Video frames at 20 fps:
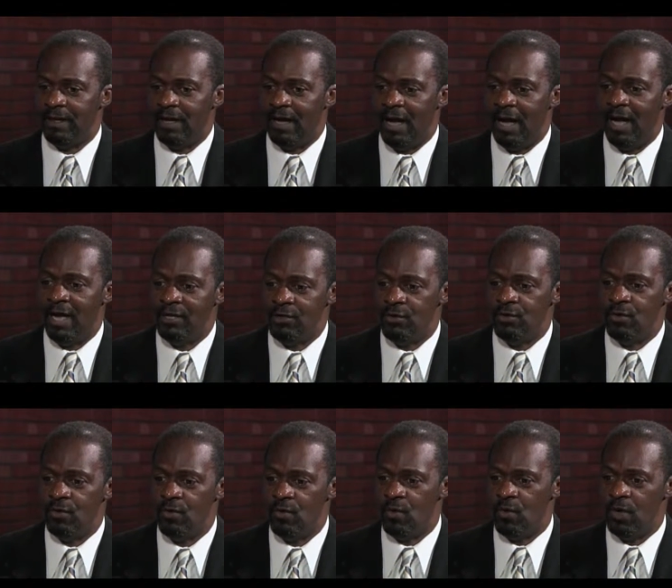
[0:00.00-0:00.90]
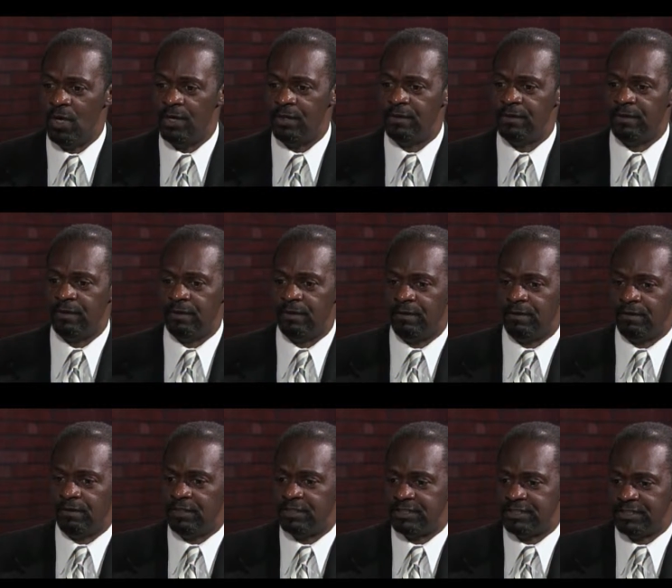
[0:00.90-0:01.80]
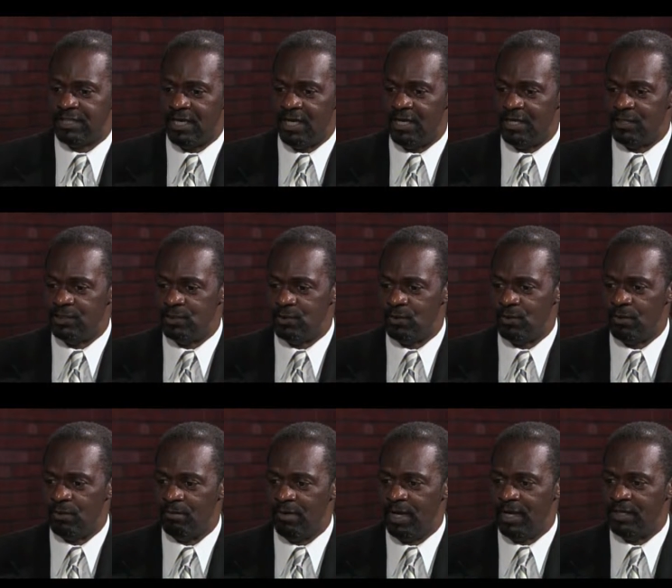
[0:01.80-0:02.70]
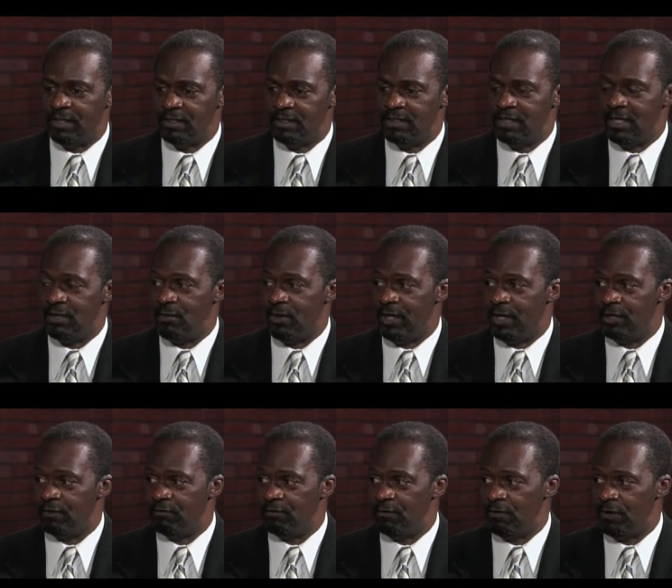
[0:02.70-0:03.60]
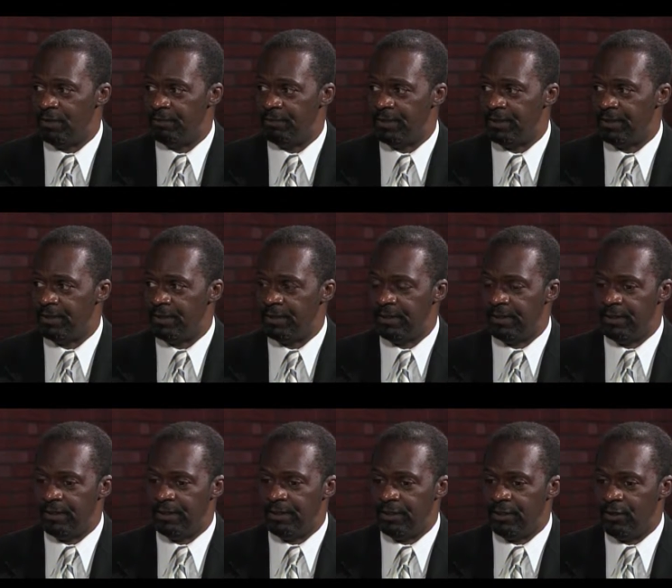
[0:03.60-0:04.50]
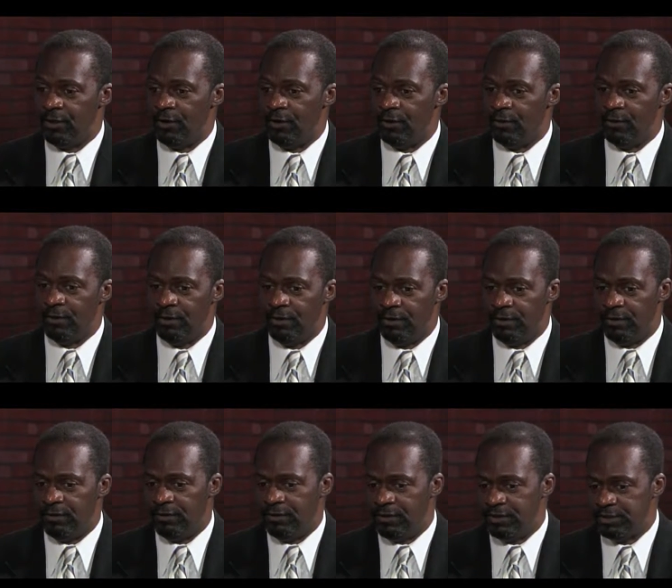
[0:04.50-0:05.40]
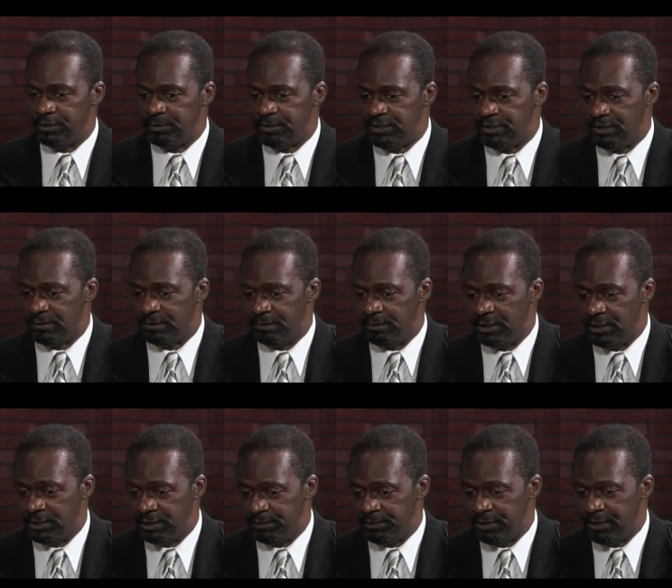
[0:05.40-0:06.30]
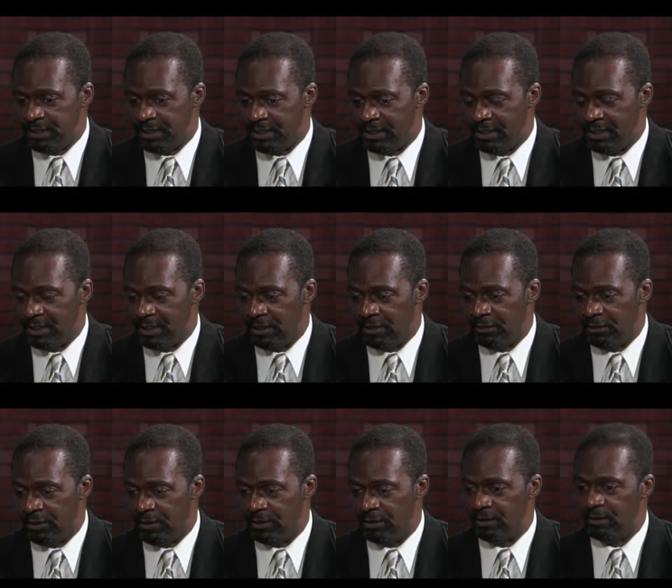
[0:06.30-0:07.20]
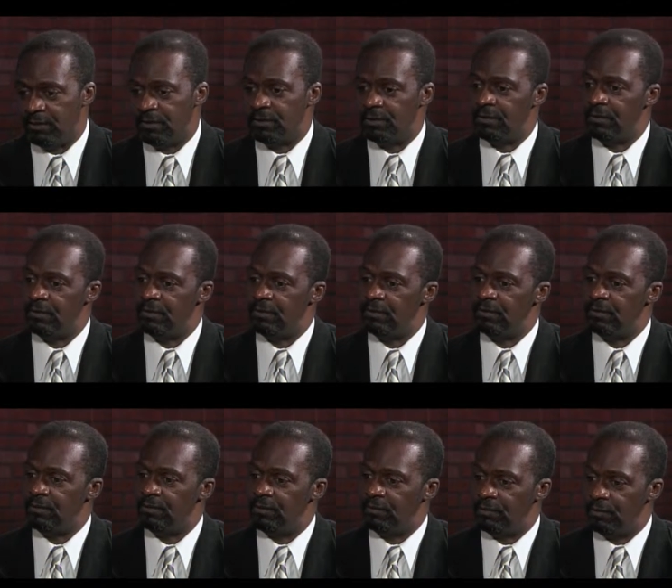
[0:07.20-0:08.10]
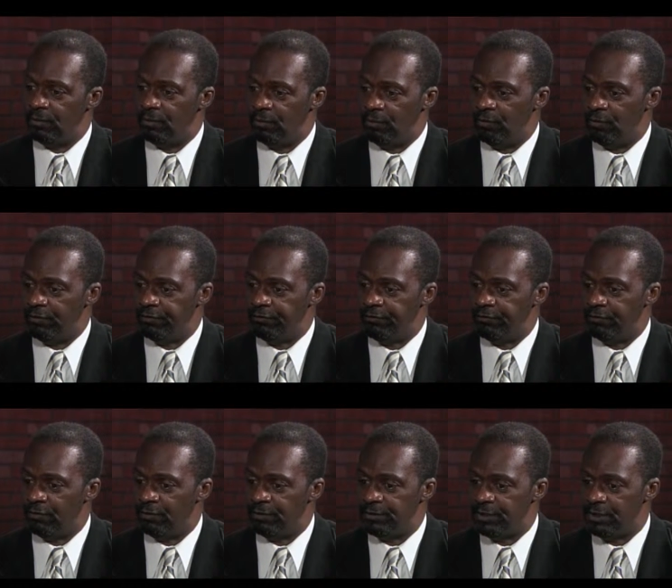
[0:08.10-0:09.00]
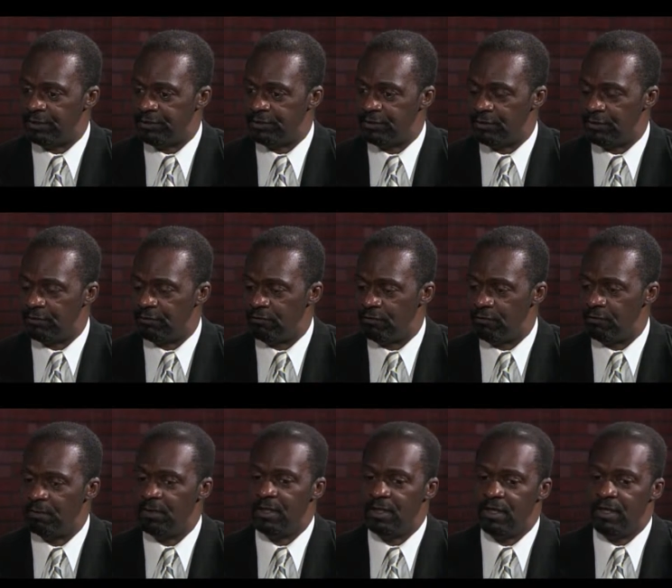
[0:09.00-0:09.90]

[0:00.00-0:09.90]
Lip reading: I know what the signs were back in the day when I grew up. You know, this particular area was for a certain group.